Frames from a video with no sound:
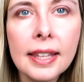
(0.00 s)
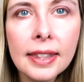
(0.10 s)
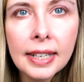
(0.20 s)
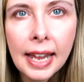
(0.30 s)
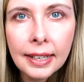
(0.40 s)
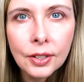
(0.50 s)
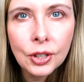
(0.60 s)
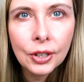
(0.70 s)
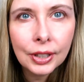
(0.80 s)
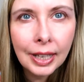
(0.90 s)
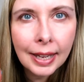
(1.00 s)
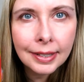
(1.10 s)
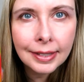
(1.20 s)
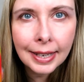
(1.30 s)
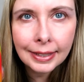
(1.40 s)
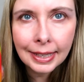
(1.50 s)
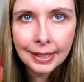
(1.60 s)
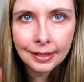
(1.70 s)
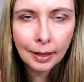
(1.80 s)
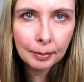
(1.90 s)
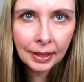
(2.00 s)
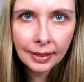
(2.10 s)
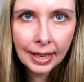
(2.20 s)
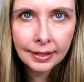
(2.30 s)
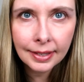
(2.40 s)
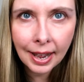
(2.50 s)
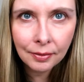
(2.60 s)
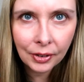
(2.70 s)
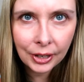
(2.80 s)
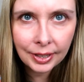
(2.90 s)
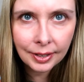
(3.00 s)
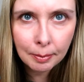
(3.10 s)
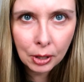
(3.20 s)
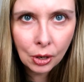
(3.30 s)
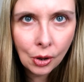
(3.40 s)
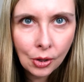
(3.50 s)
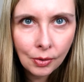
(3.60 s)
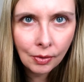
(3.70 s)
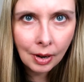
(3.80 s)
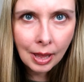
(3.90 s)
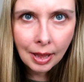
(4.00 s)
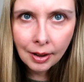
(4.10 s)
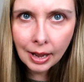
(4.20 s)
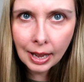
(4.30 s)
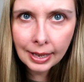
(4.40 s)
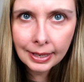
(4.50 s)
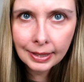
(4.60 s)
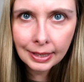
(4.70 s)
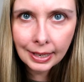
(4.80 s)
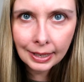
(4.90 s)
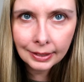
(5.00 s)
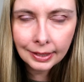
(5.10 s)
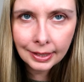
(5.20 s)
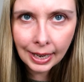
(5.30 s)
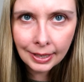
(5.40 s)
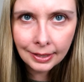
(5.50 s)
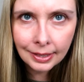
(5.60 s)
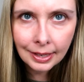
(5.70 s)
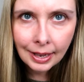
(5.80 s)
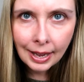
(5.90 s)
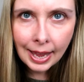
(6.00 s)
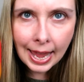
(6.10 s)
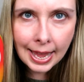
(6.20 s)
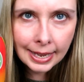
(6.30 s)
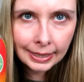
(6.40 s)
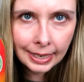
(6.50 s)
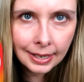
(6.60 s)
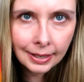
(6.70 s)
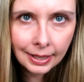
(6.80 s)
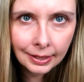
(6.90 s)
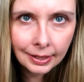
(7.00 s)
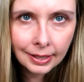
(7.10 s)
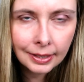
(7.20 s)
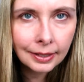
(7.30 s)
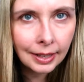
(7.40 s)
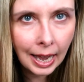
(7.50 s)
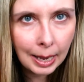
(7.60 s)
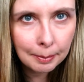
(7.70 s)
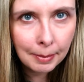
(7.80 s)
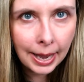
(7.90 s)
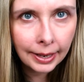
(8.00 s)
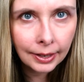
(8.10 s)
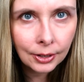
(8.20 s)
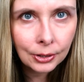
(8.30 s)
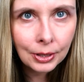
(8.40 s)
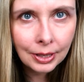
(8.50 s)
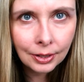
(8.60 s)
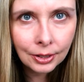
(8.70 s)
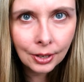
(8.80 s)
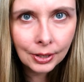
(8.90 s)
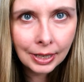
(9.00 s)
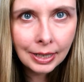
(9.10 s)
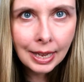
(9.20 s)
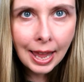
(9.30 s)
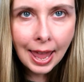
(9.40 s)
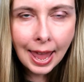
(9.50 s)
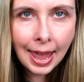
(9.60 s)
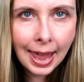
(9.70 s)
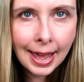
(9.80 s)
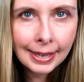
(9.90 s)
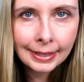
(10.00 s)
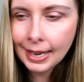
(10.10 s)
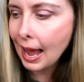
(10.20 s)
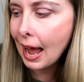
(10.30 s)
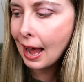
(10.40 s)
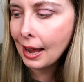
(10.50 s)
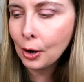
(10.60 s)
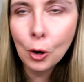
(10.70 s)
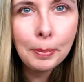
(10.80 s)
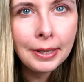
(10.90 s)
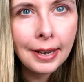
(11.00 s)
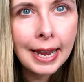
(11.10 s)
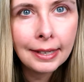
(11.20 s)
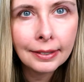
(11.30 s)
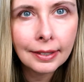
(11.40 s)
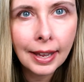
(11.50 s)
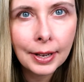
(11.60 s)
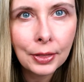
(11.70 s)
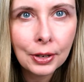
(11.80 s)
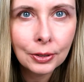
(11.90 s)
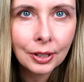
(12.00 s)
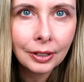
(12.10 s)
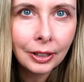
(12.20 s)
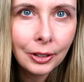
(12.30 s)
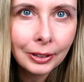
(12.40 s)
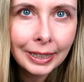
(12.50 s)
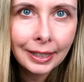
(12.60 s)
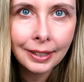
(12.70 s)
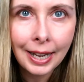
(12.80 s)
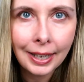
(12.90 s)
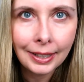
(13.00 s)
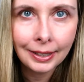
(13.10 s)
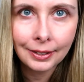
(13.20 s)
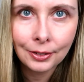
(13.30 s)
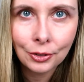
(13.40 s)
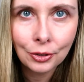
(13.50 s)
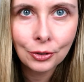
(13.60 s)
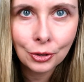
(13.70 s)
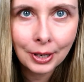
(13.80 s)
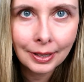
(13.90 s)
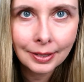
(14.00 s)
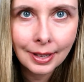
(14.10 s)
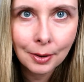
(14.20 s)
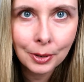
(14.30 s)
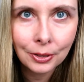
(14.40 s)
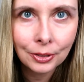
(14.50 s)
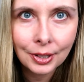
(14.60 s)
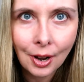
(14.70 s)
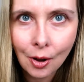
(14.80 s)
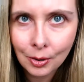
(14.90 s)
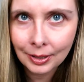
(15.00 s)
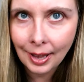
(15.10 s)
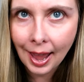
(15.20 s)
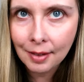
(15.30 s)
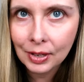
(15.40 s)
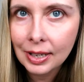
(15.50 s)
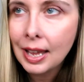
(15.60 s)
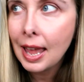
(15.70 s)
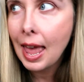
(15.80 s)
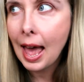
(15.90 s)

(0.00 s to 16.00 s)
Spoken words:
The next soda, I decided to get something that's not very typical in the United States, and this is a mango soda, and I hope it tastes like those clearly Canadian drinks that we used to always have. In